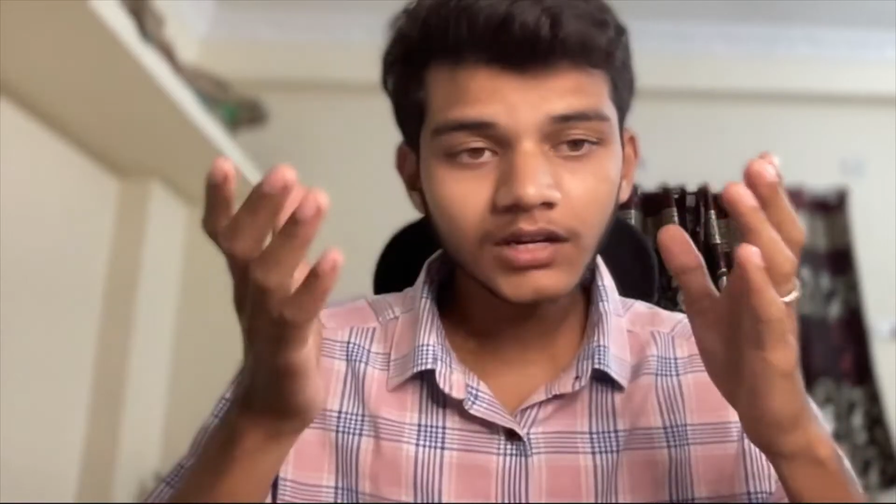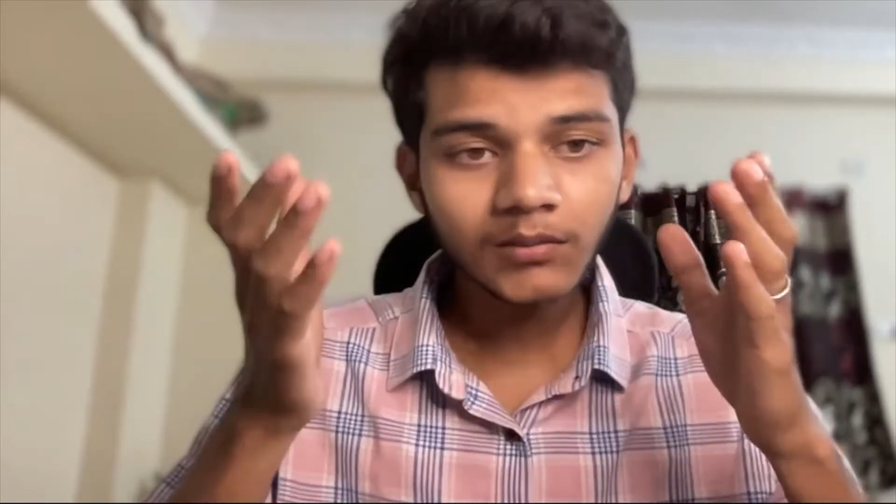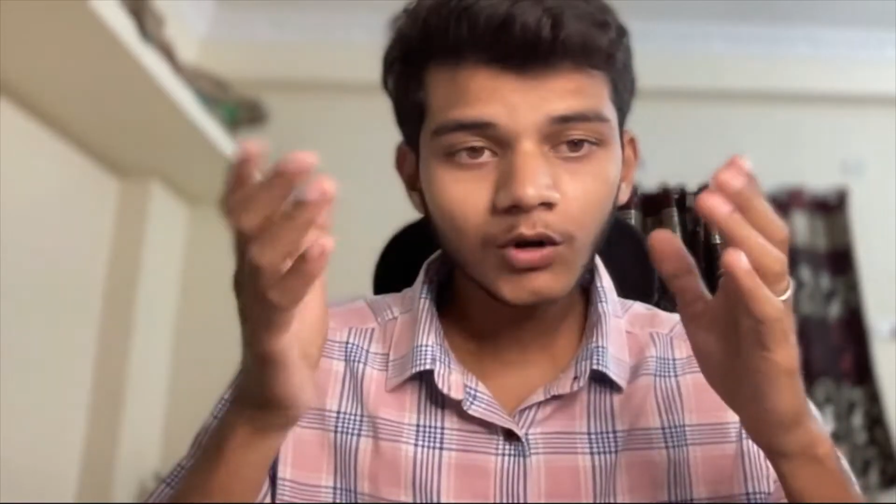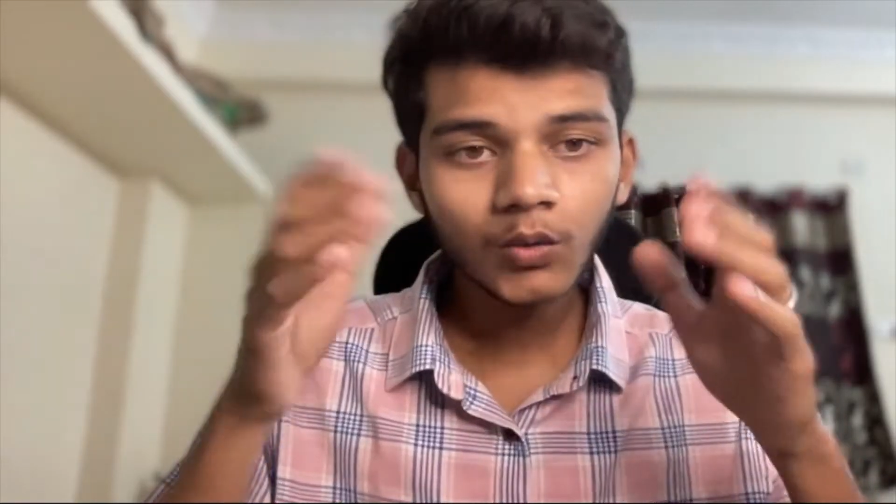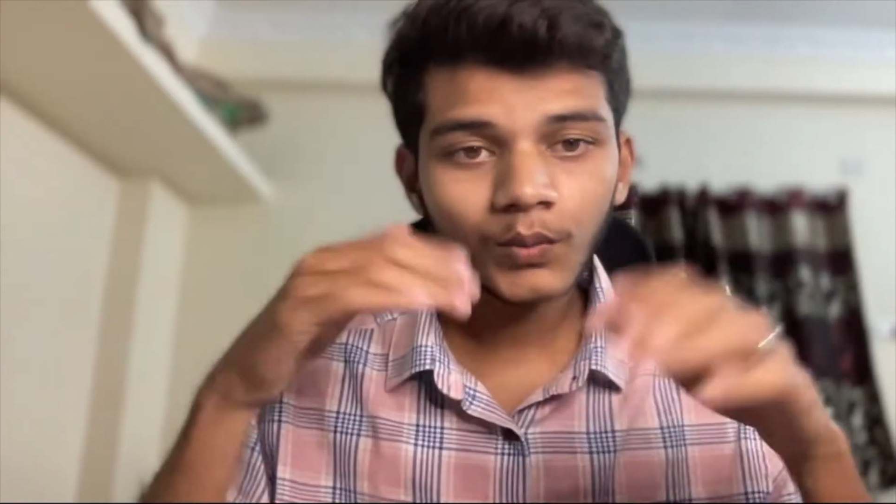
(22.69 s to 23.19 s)

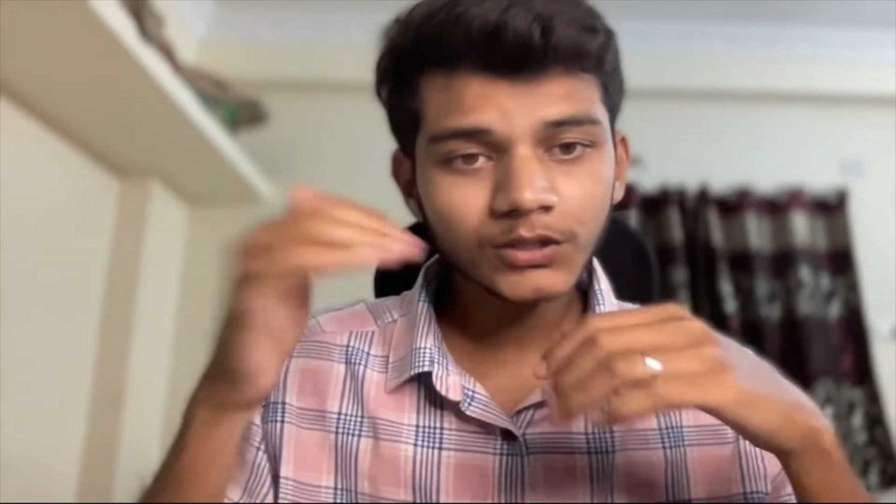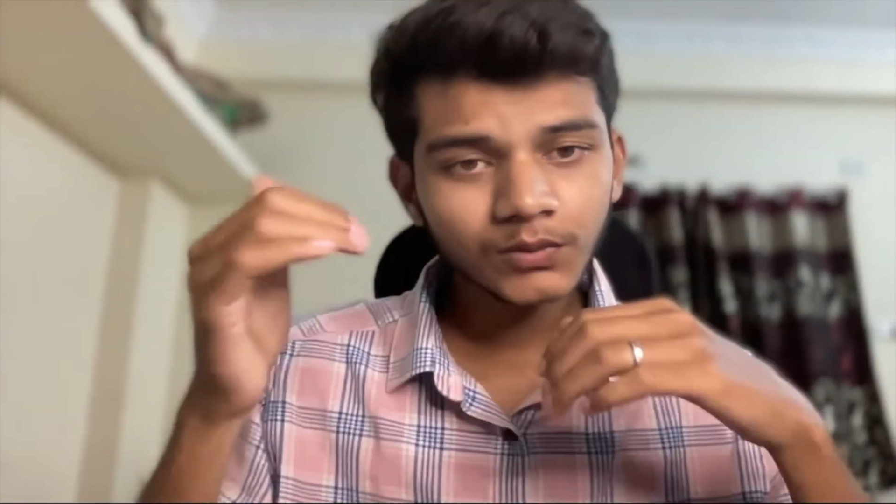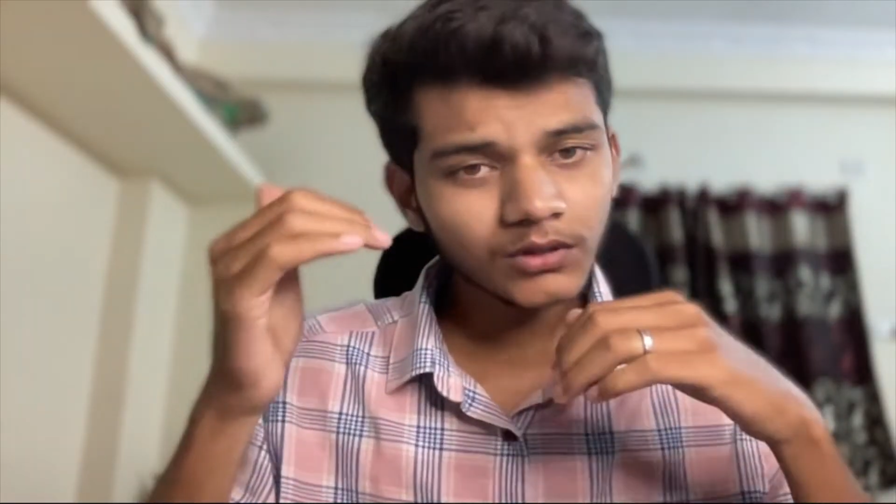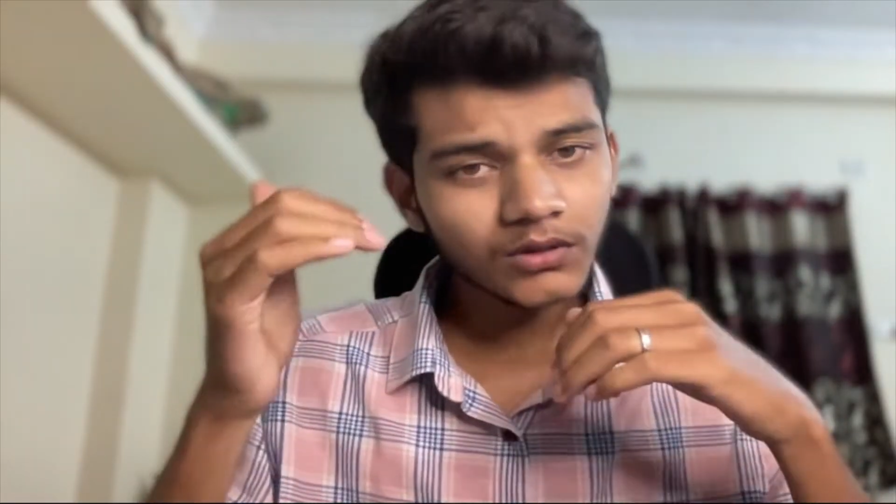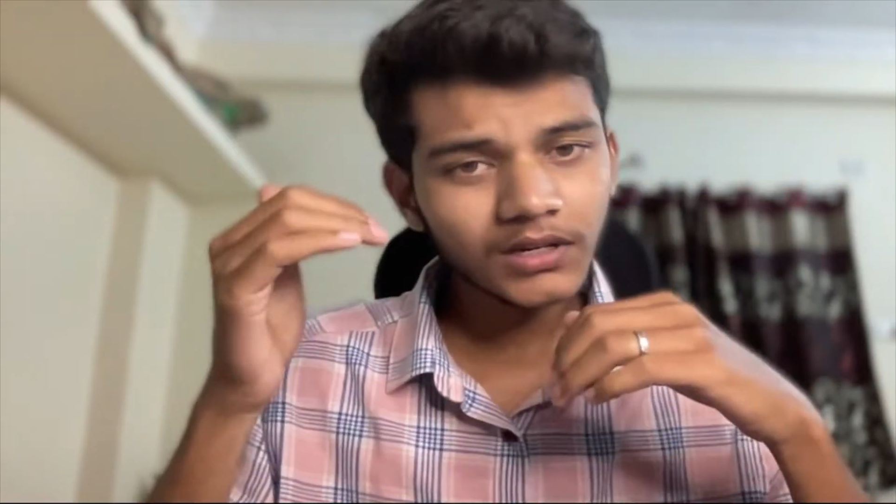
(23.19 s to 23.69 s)
about which
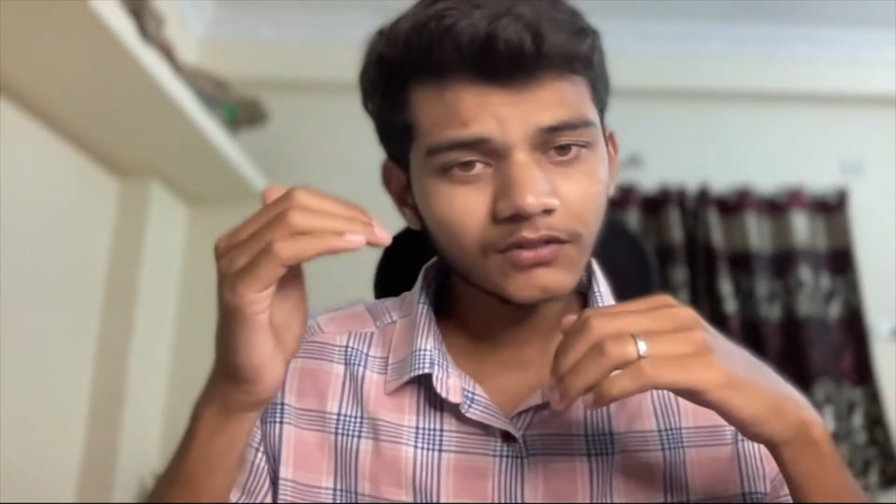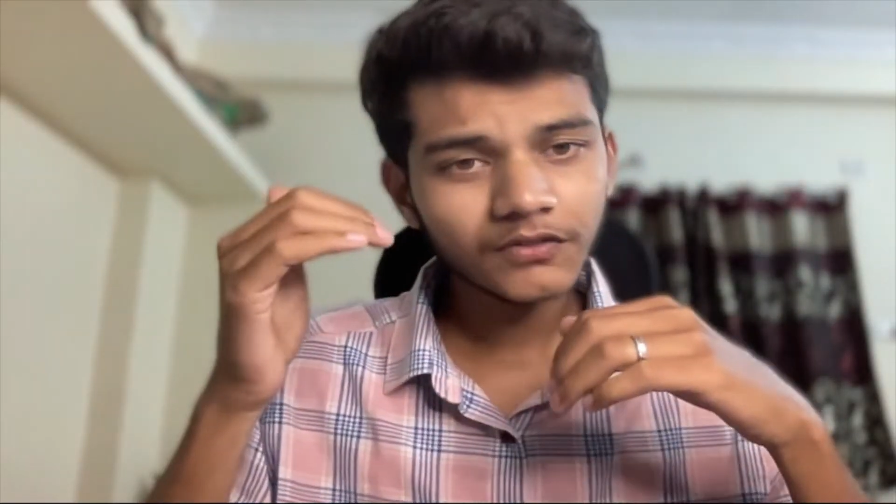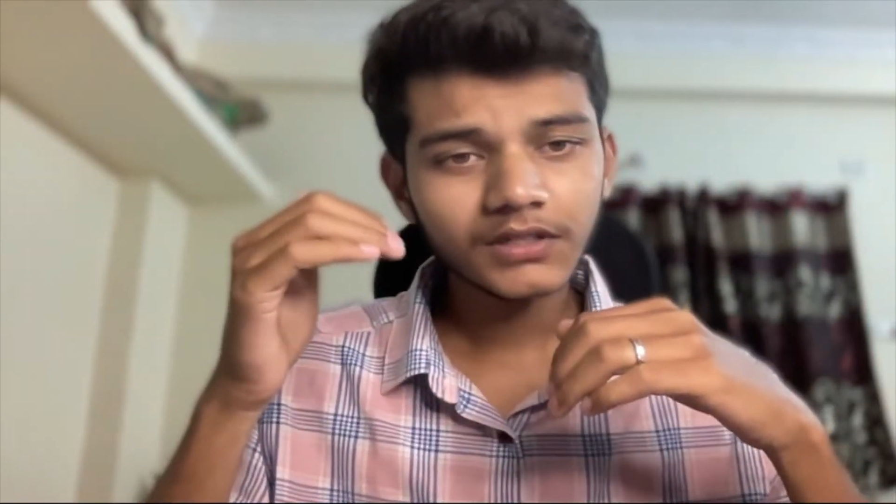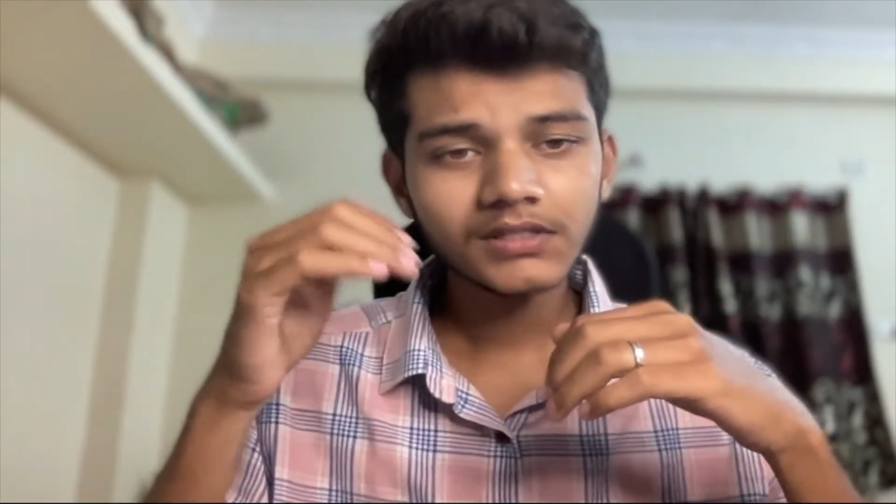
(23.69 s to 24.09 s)
one to learn first,